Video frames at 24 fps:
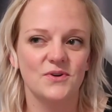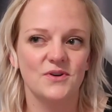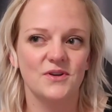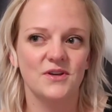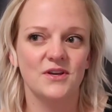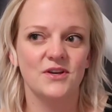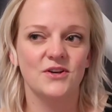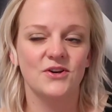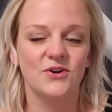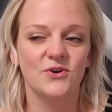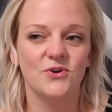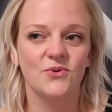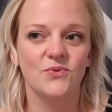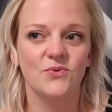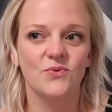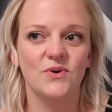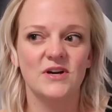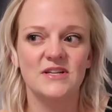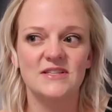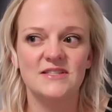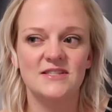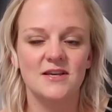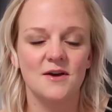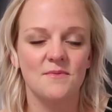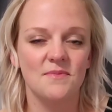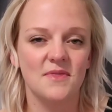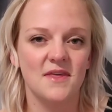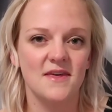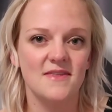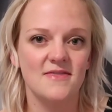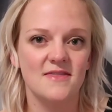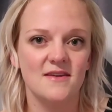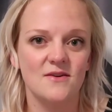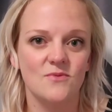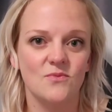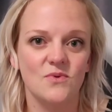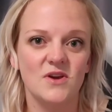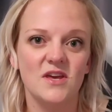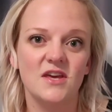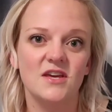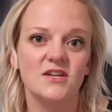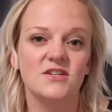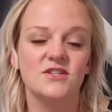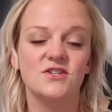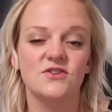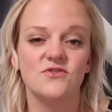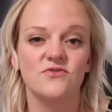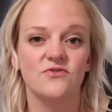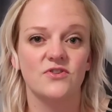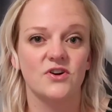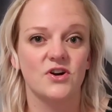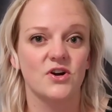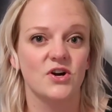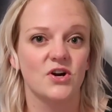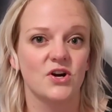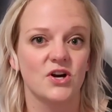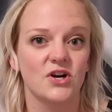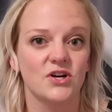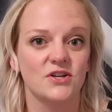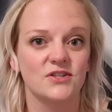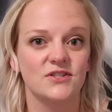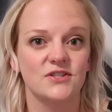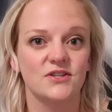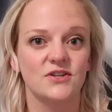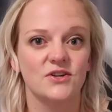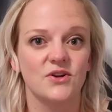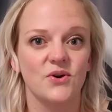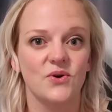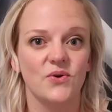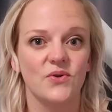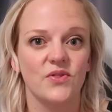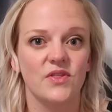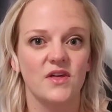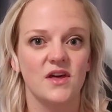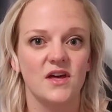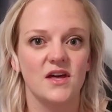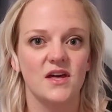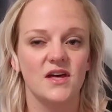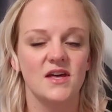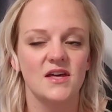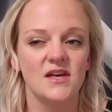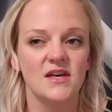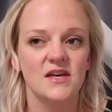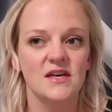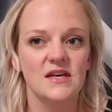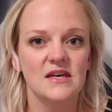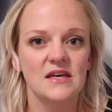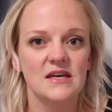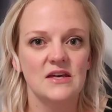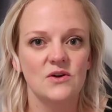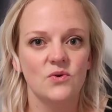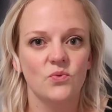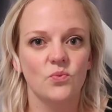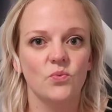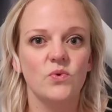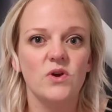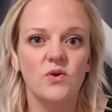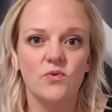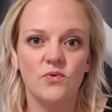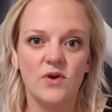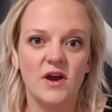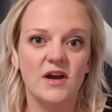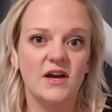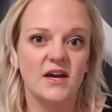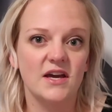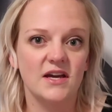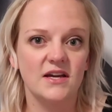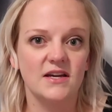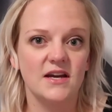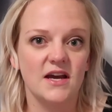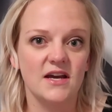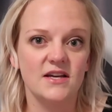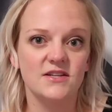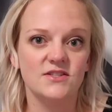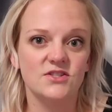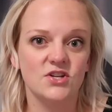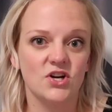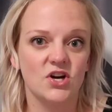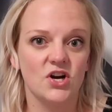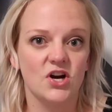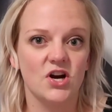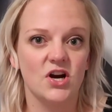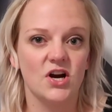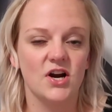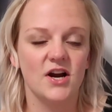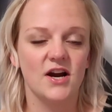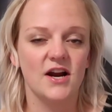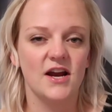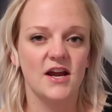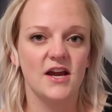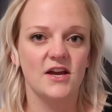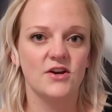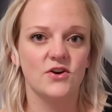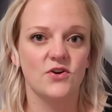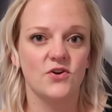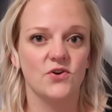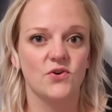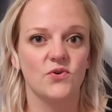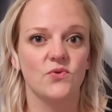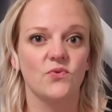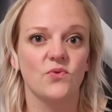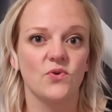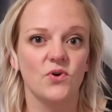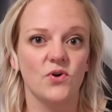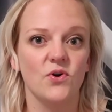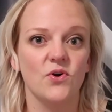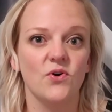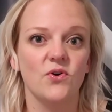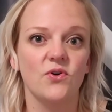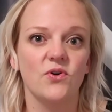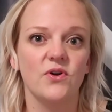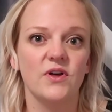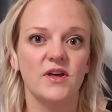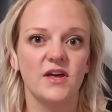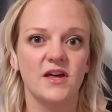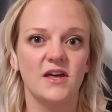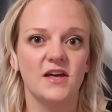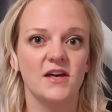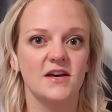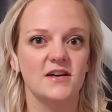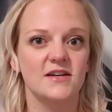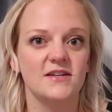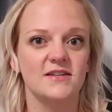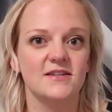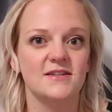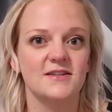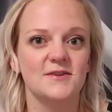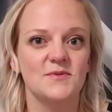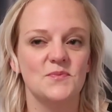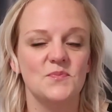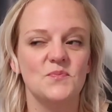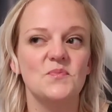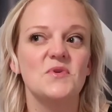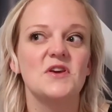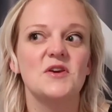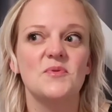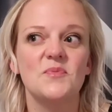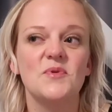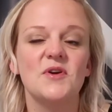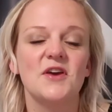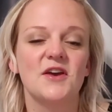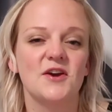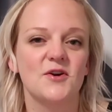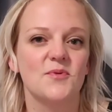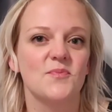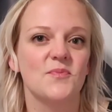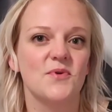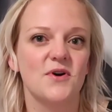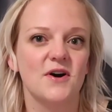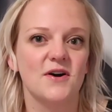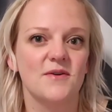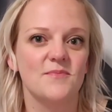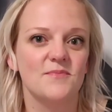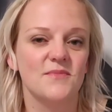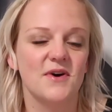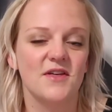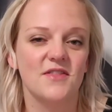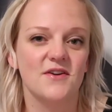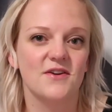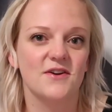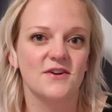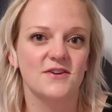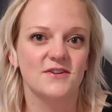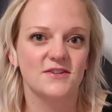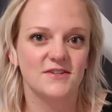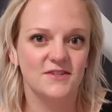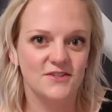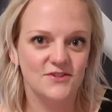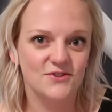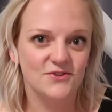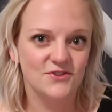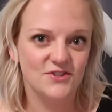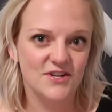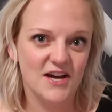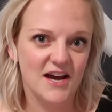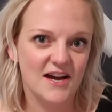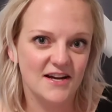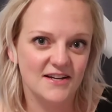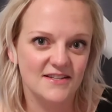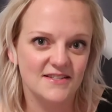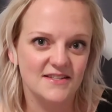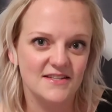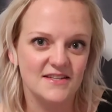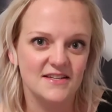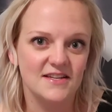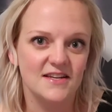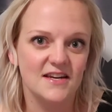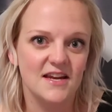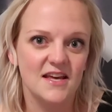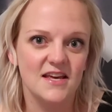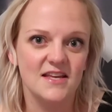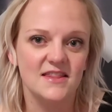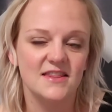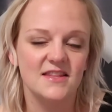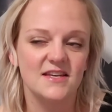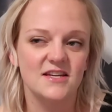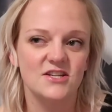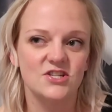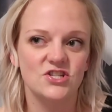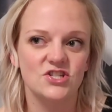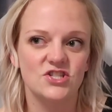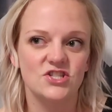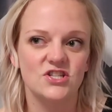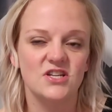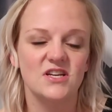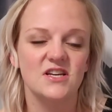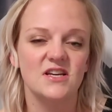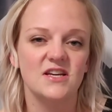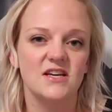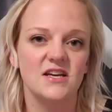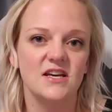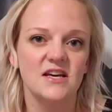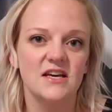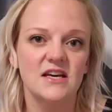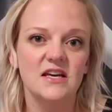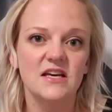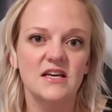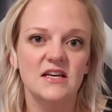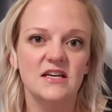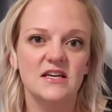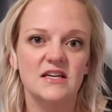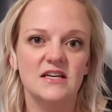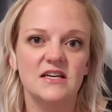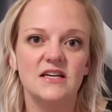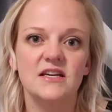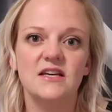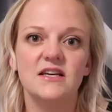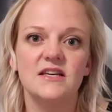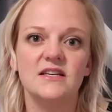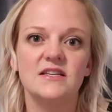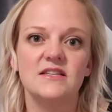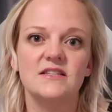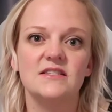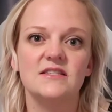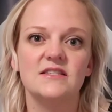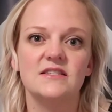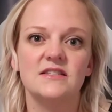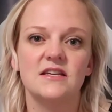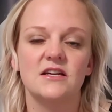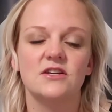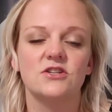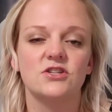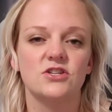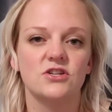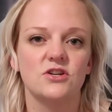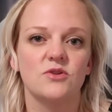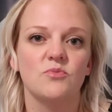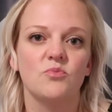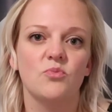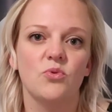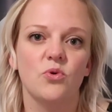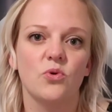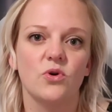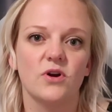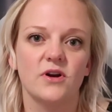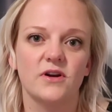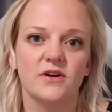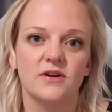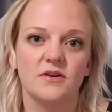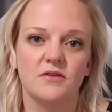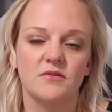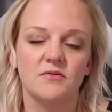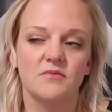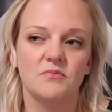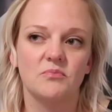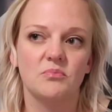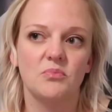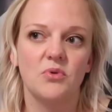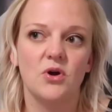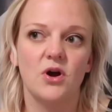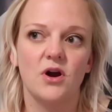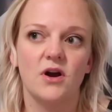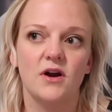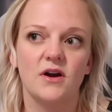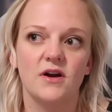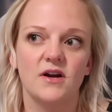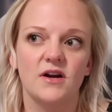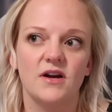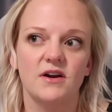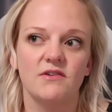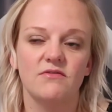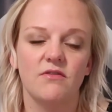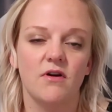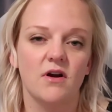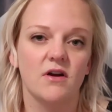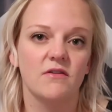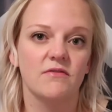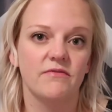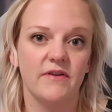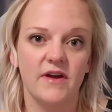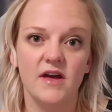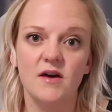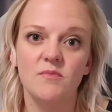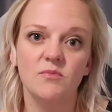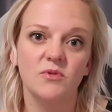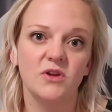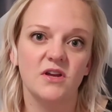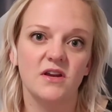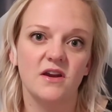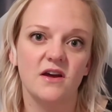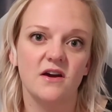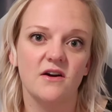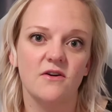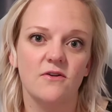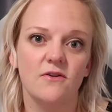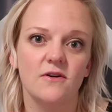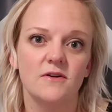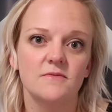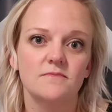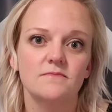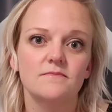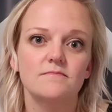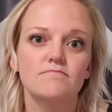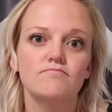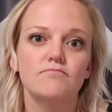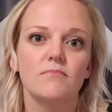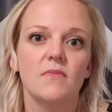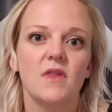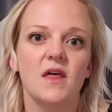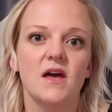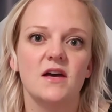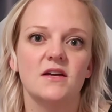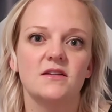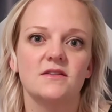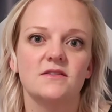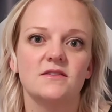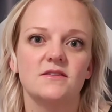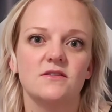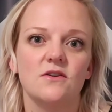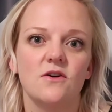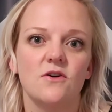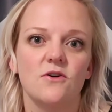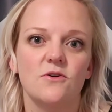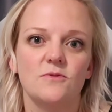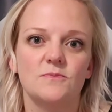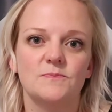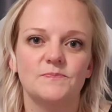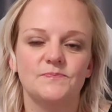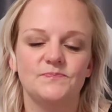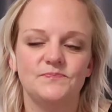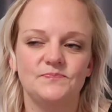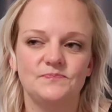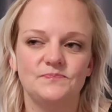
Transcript: you know, what's something that we can do for her to know that we recognize her and her role in me being a mother to Jackson, and that she is such an important part of our family now. And so